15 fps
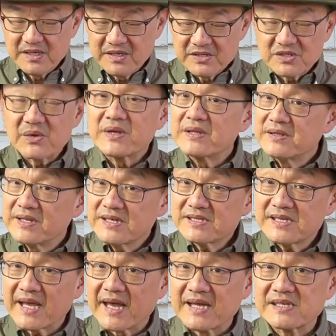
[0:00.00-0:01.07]
So in this
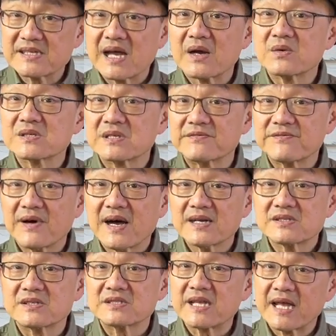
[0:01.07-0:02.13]
case, I was
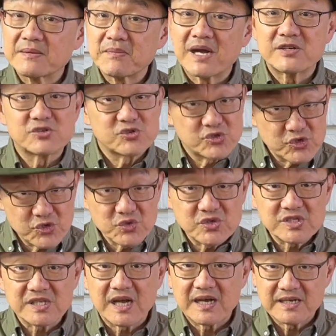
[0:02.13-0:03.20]
advised to take my true
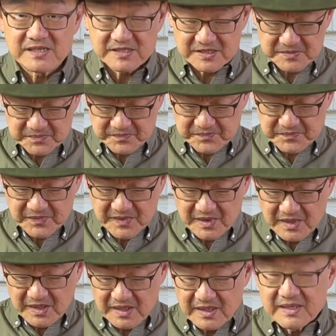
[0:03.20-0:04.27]
size.
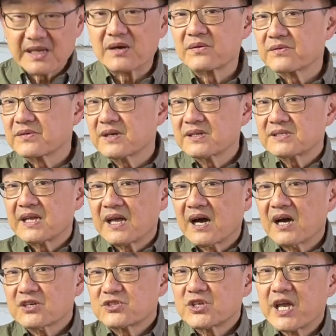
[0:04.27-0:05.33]
Now, Thursday
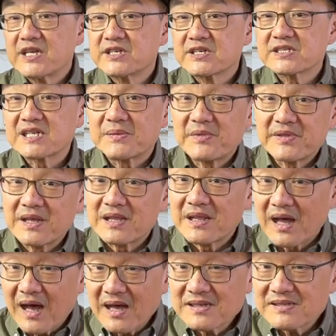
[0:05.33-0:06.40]
are changing some of their
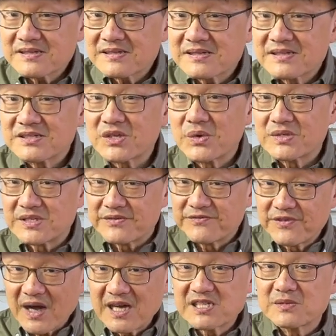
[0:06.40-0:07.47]
lasts, so it's
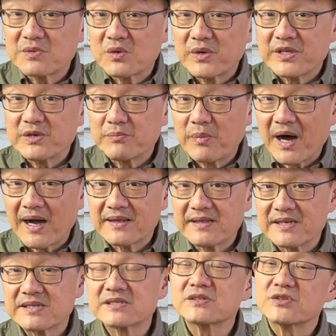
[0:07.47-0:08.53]
advisable when you buy
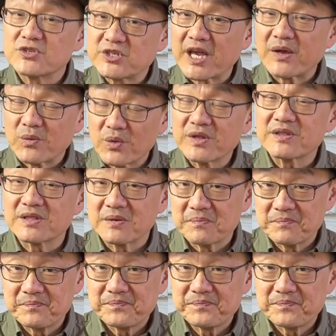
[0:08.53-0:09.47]
this to check with them.